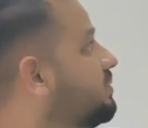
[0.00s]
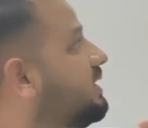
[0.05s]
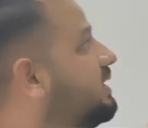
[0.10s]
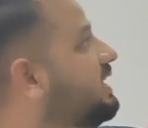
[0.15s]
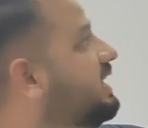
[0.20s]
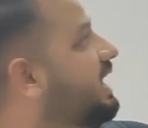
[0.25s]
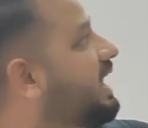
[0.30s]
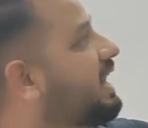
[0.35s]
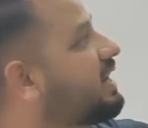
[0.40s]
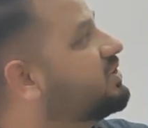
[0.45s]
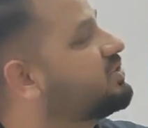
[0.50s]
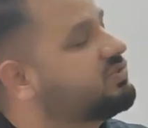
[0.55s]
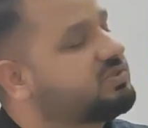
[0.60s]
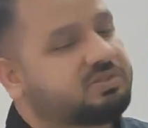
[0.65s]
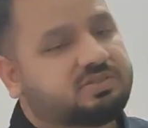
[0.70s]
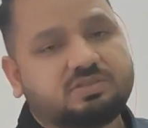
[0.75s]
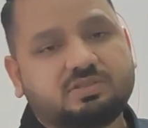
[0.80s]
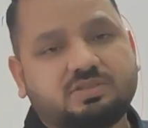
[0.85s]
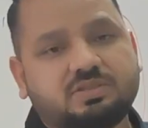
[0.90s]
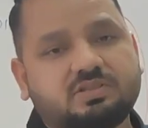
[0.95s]

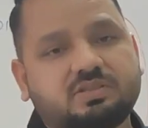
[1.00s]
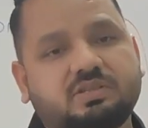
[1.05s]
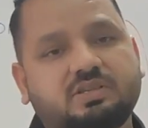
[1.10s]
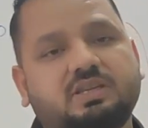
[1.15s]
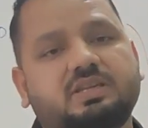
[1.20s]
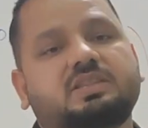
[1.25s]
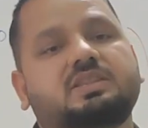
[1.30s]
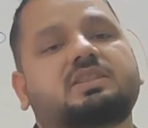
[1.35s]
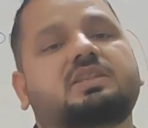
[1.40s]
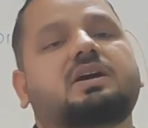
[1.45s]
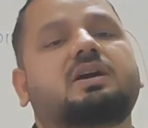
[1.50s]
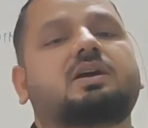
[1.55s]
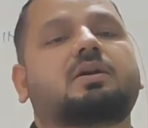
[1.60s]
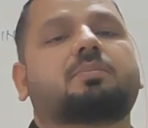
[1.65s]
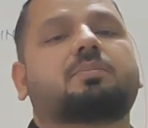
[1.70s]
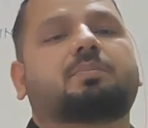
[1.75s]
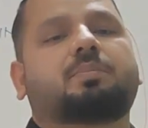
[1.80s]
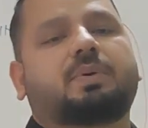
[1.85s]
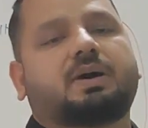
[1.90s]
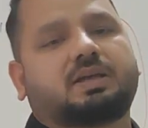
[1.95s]
actions in the
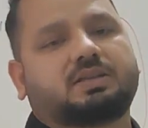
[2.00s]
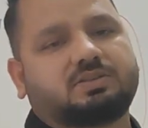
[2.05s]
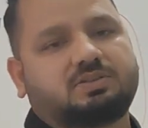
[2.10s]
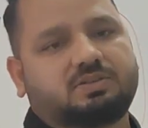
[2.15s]
past.